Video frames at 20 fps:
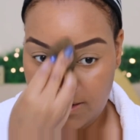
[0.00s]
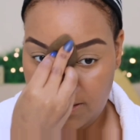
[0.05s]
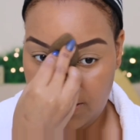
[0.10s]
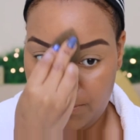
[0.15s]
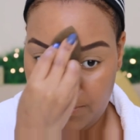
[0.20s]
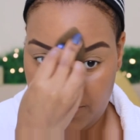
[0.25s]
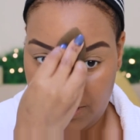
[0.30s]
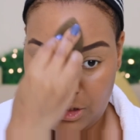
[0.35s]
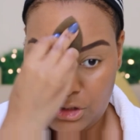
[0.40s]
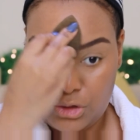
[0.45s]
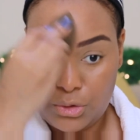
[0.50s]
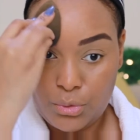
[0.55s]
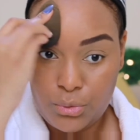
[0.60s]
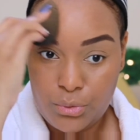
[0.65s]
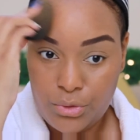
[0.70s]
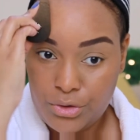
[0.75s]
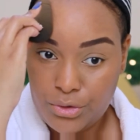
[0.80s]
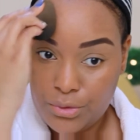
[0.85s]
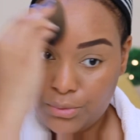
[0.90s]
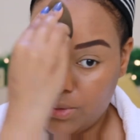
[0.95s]
No matter
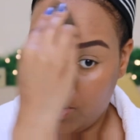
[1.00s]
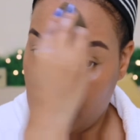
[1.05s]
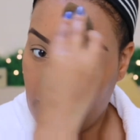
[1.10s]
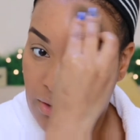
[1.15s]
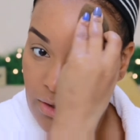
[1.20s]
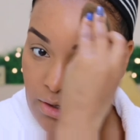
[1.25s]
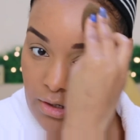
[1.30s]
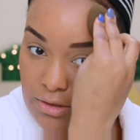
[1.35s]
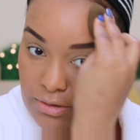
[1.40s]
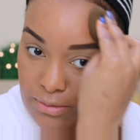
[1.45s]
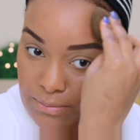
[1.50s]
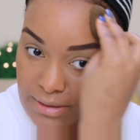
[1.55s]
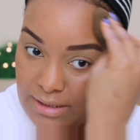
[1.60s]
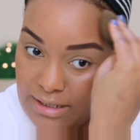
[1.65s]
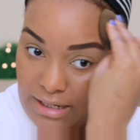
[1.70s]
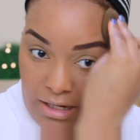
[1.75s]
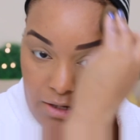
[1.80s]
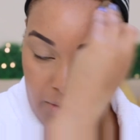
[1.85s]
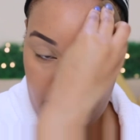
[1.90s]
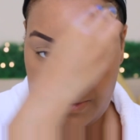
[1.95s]
who you are, no
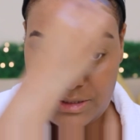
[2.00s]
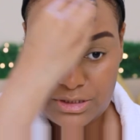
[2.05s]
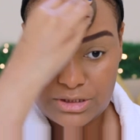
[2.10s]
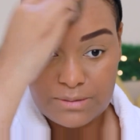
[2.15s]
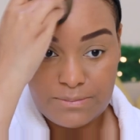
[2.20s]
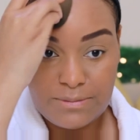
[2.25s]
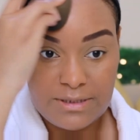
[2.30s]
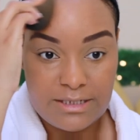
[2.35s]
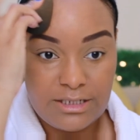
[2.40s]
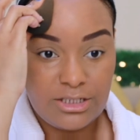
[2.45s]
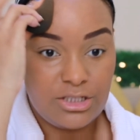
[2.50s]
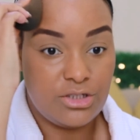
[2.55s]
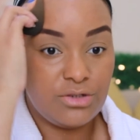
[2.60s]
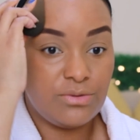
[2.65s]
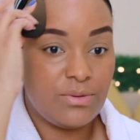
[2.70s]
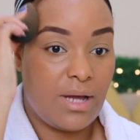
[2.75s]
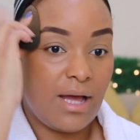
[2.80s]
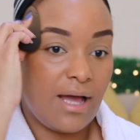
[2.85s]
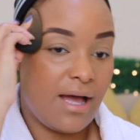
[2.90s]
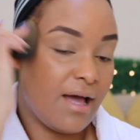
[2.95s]
matter how much money
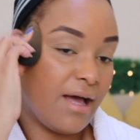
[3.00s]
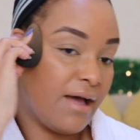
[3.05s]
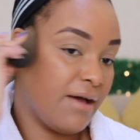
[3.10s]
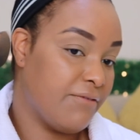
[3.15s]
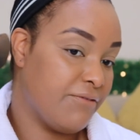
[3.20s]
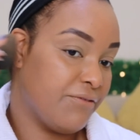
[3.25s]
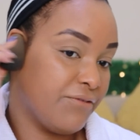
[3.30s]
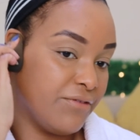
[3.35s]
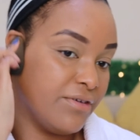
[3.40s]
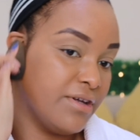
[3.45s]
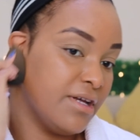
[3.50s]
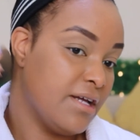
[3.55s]
you have,